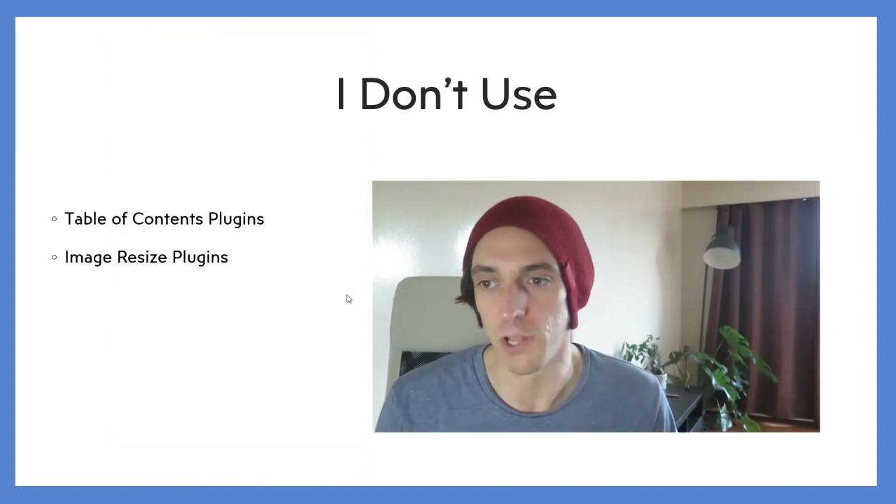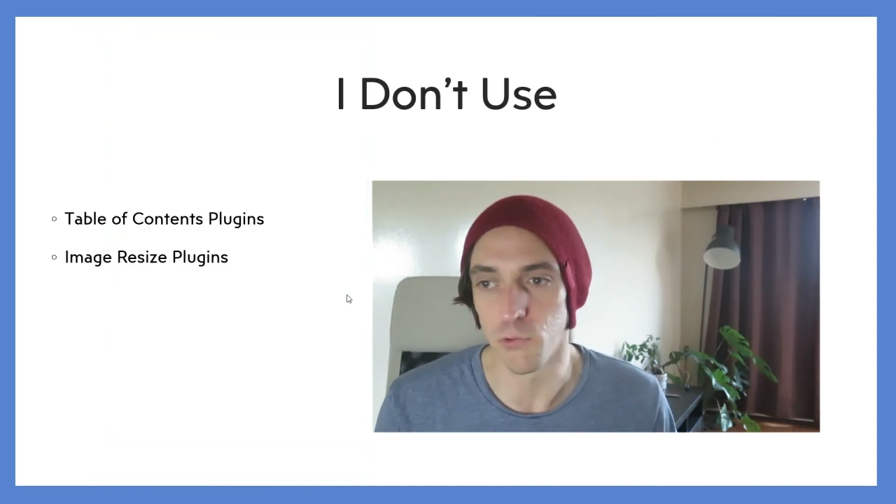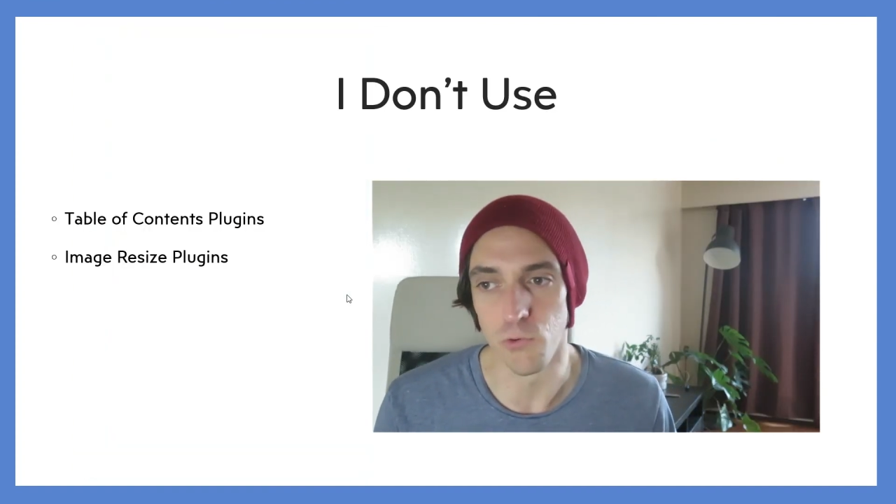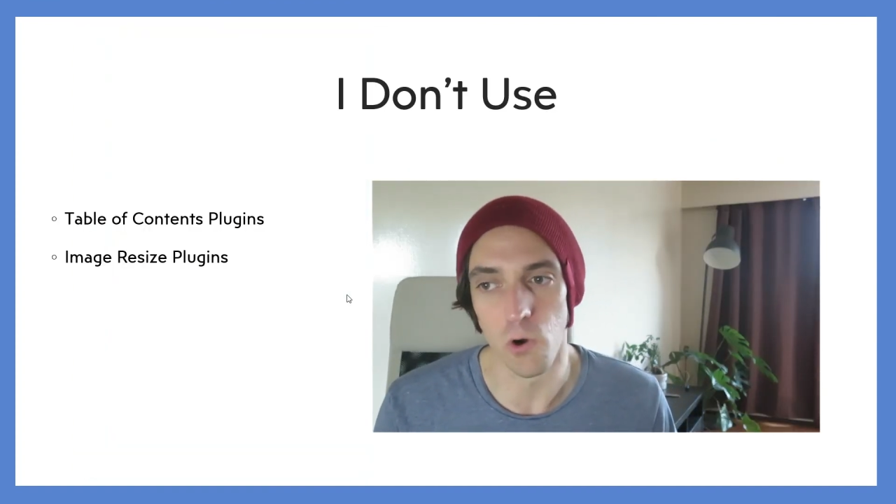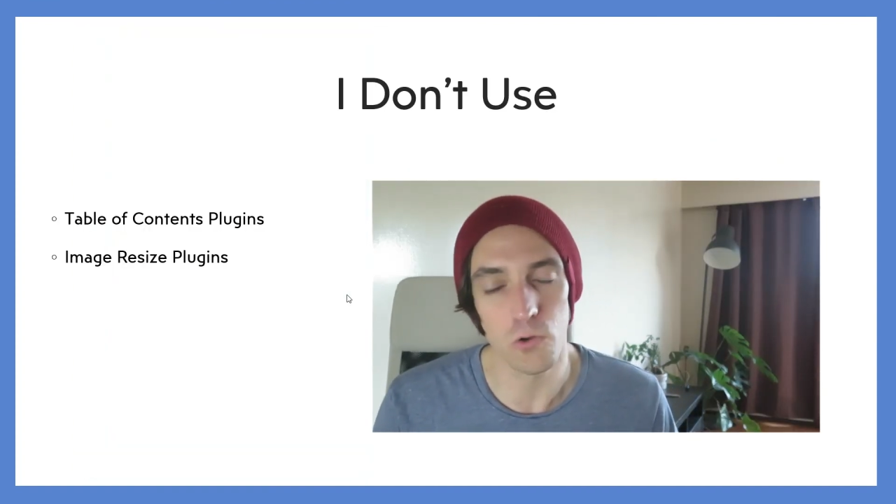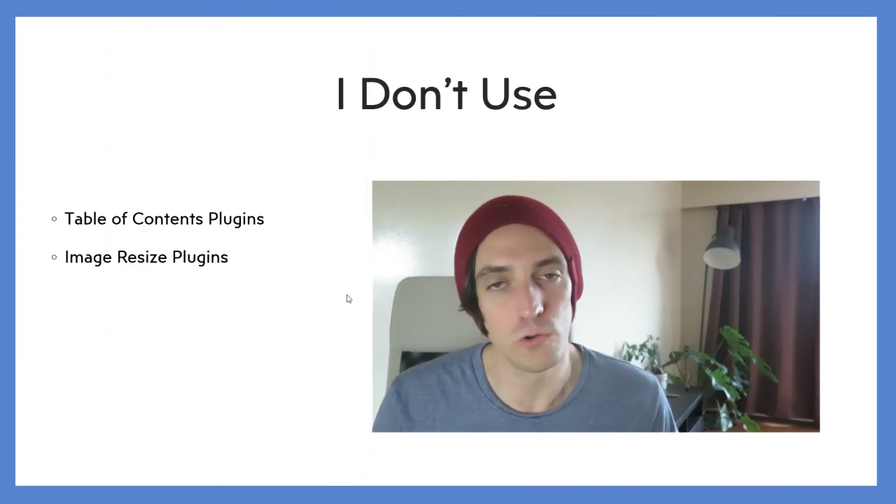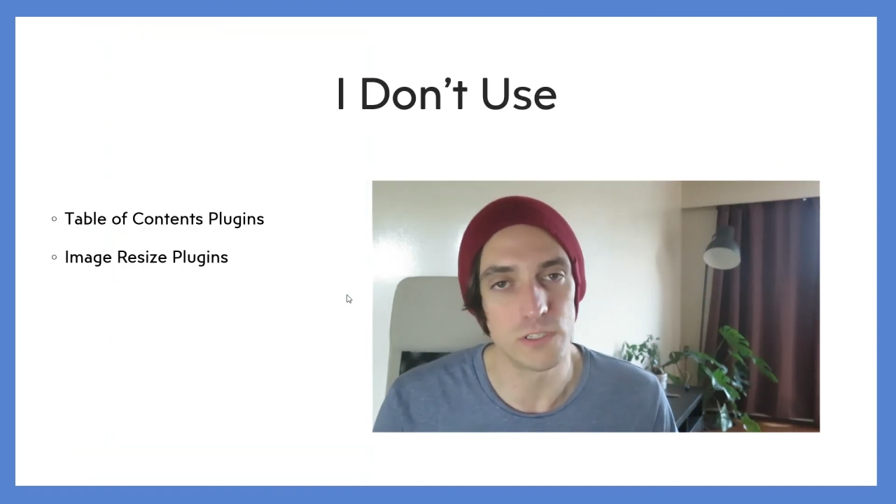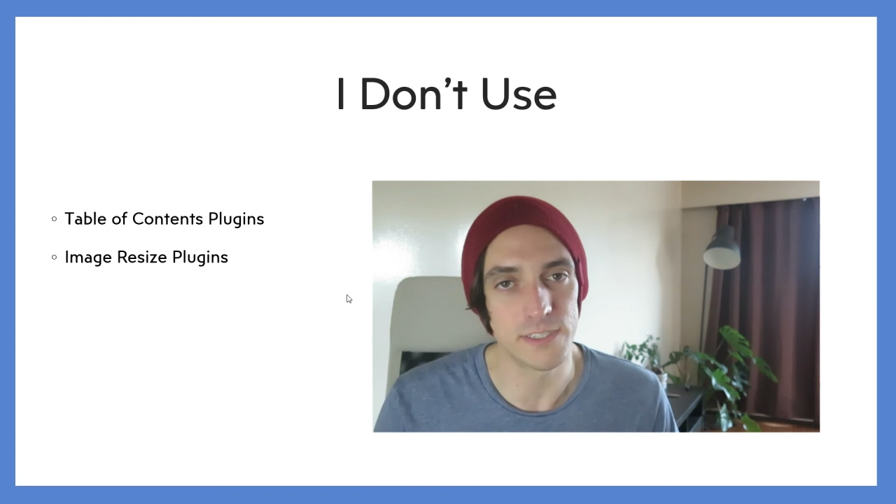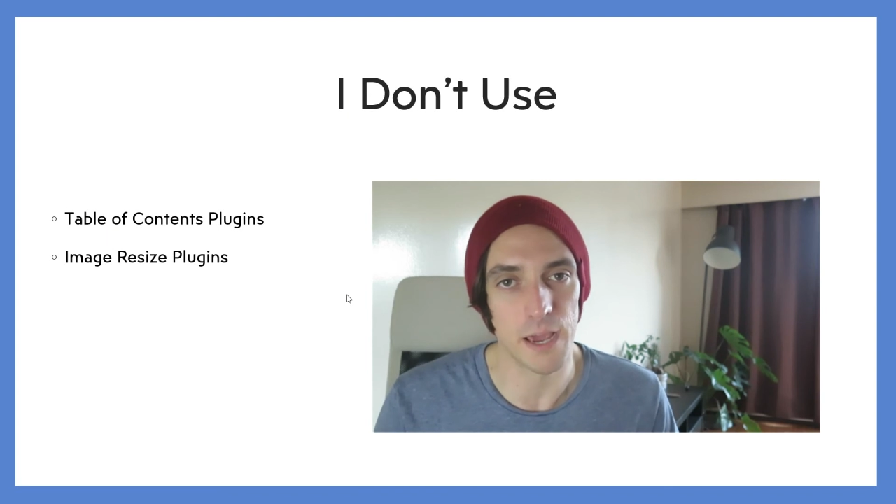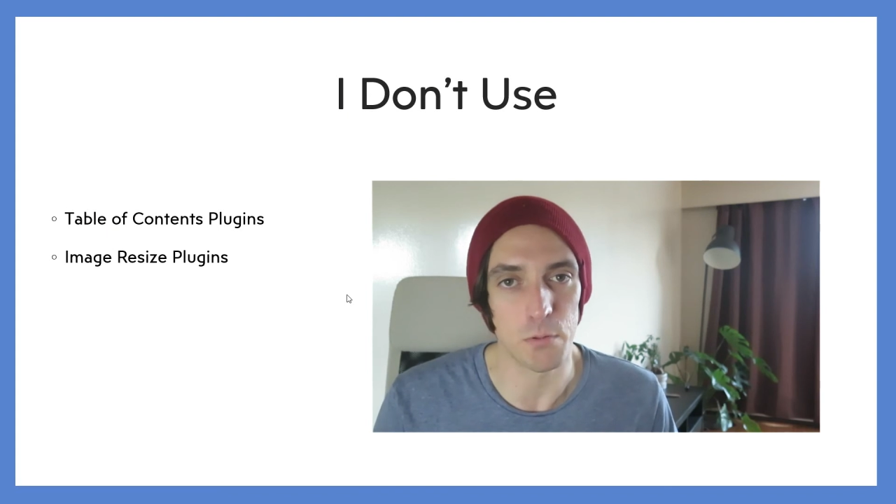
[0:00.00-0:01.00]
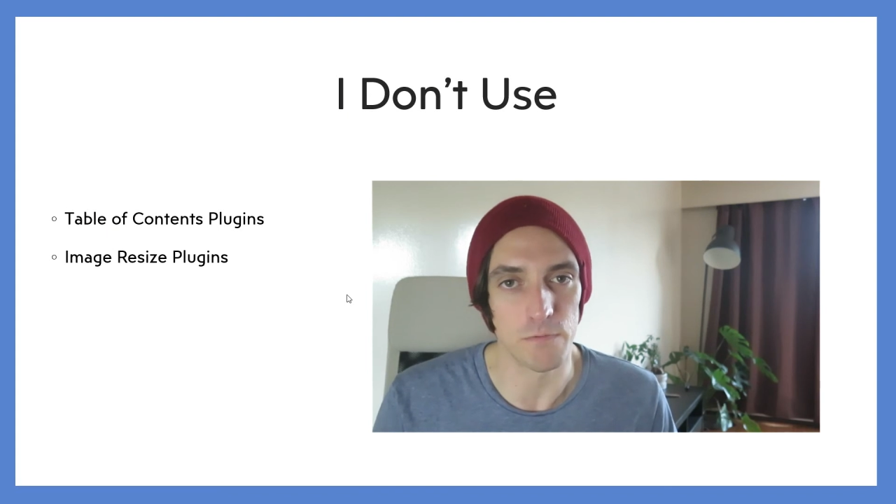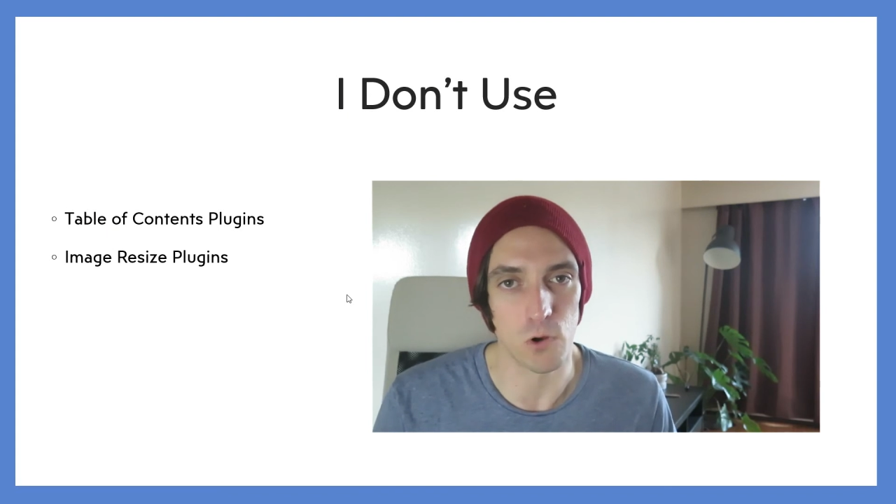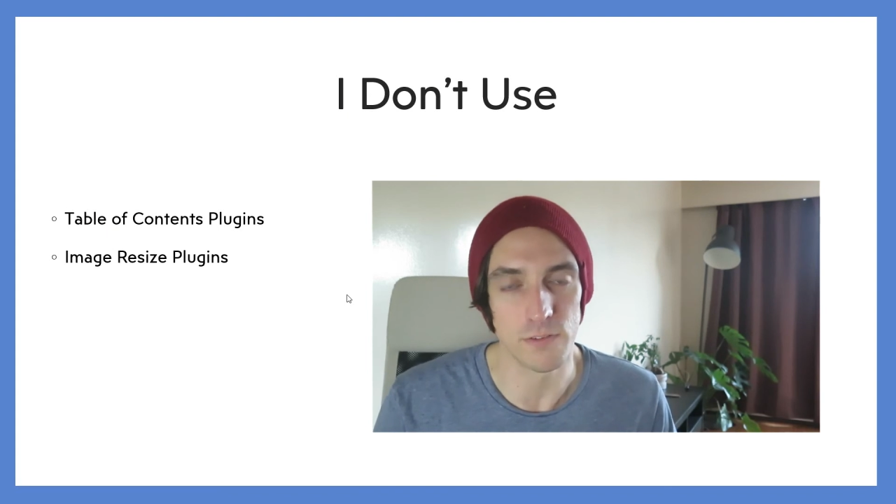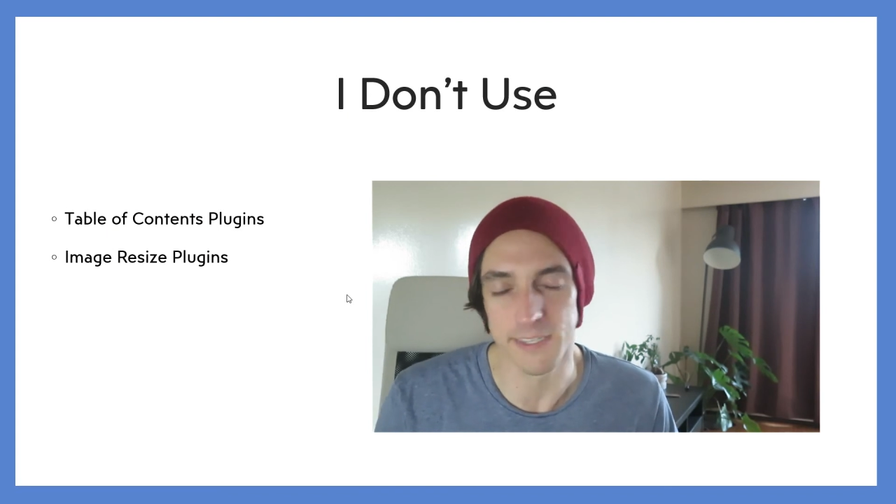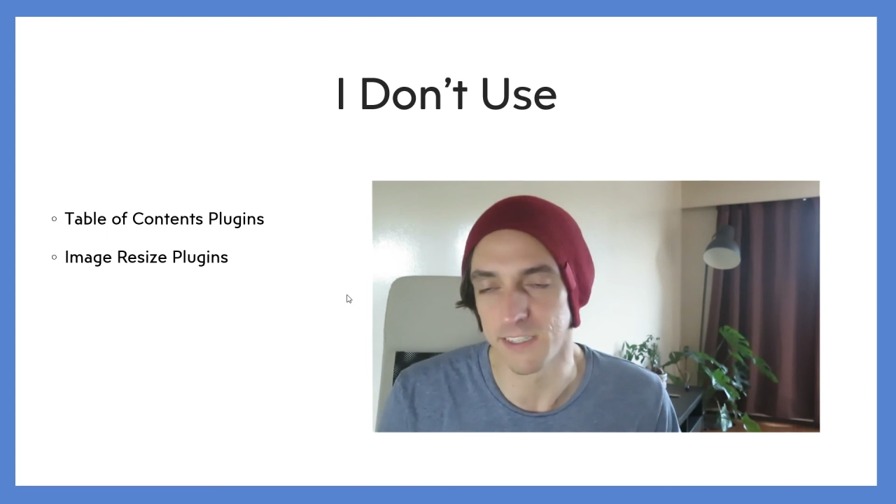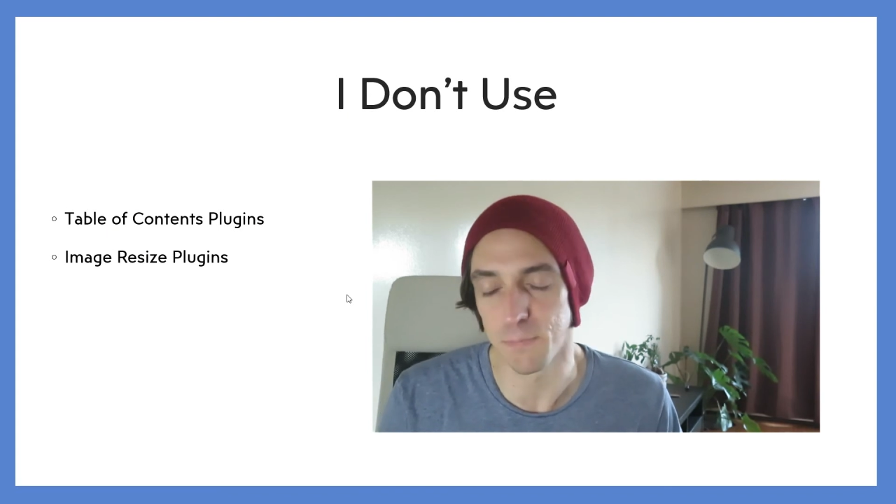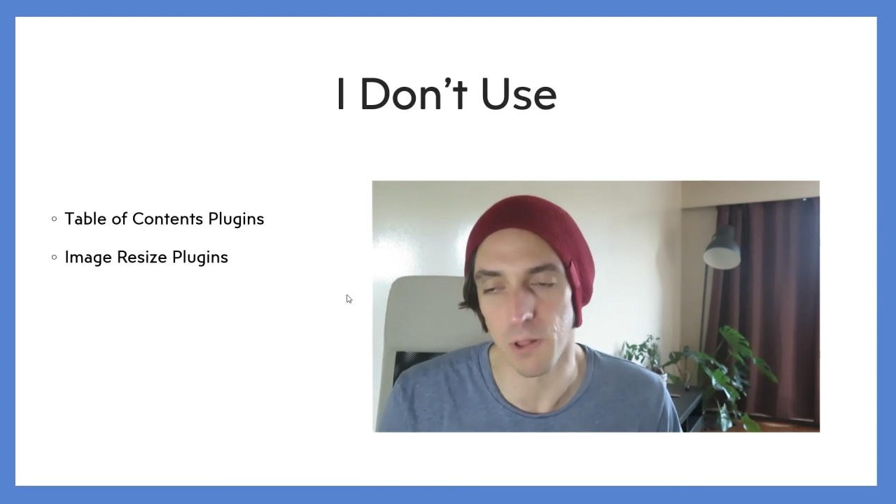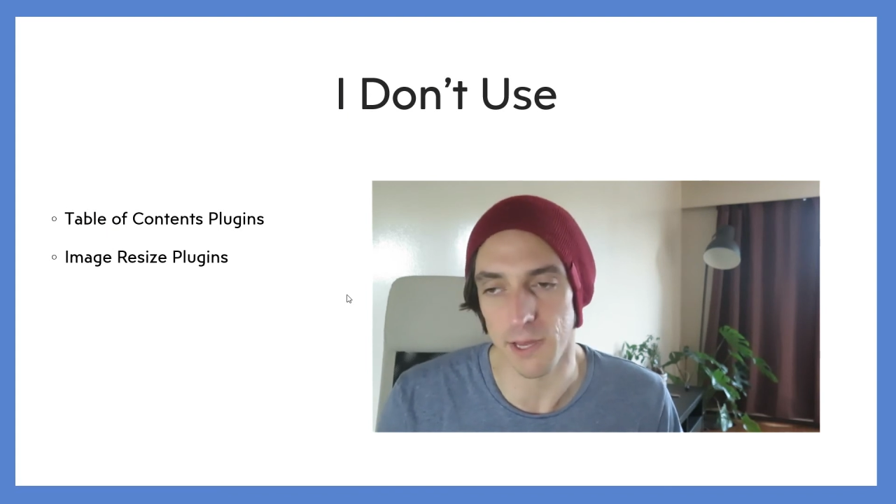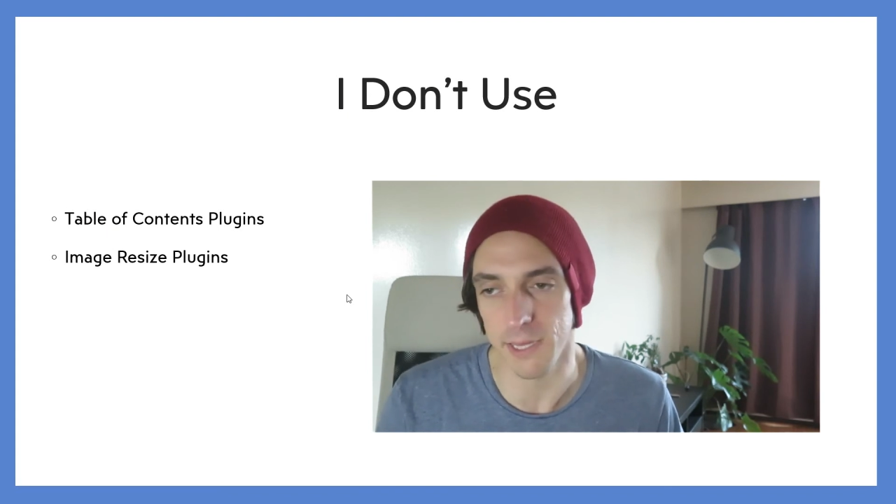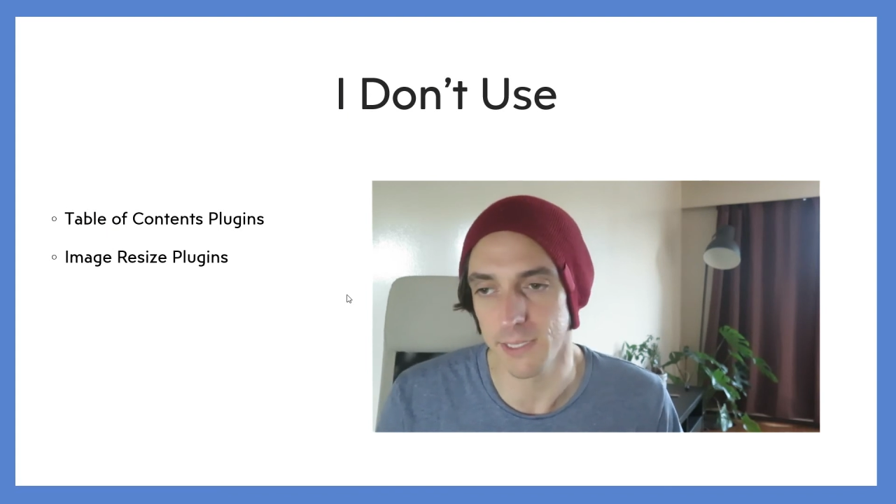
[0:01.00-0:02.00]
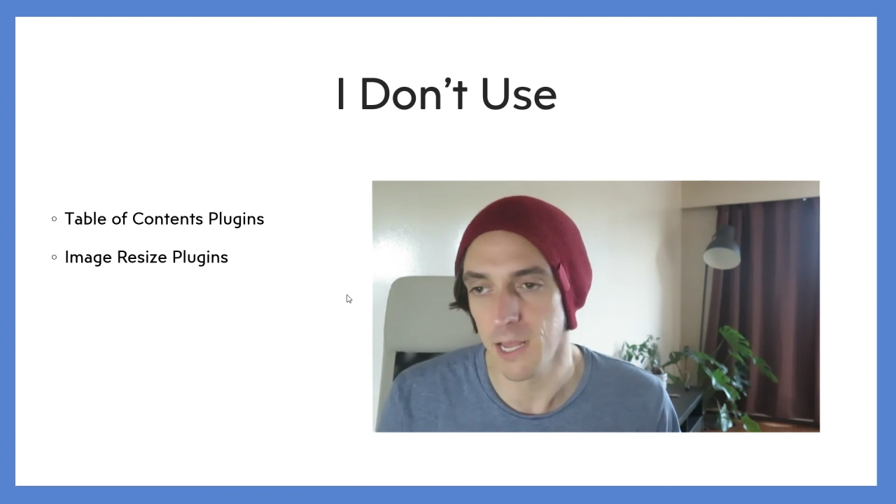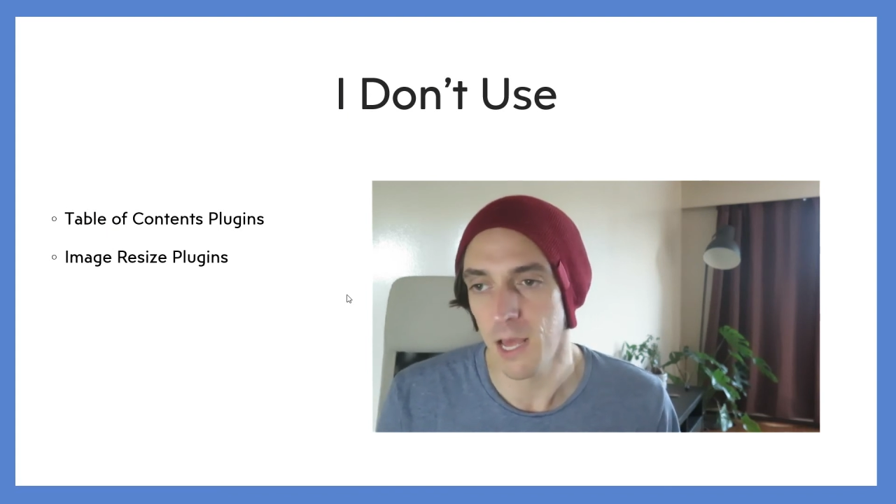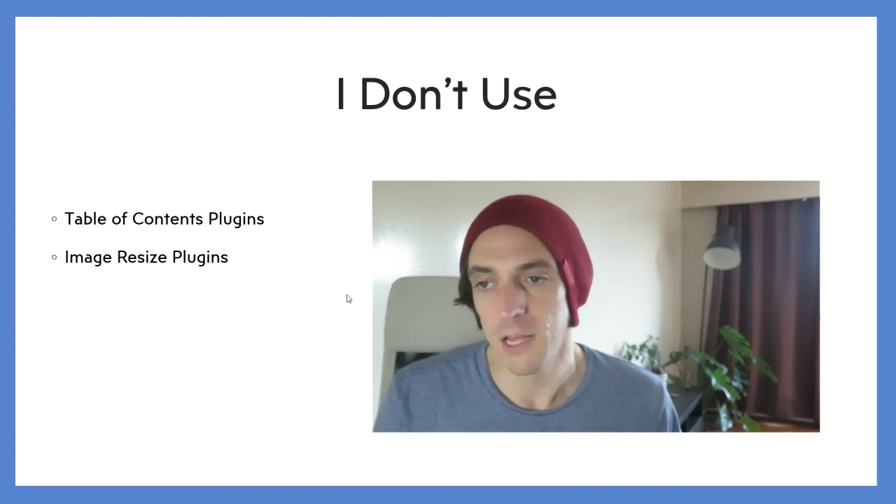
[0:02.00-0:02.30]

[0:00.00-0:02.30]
I do not use a table of contents plugin.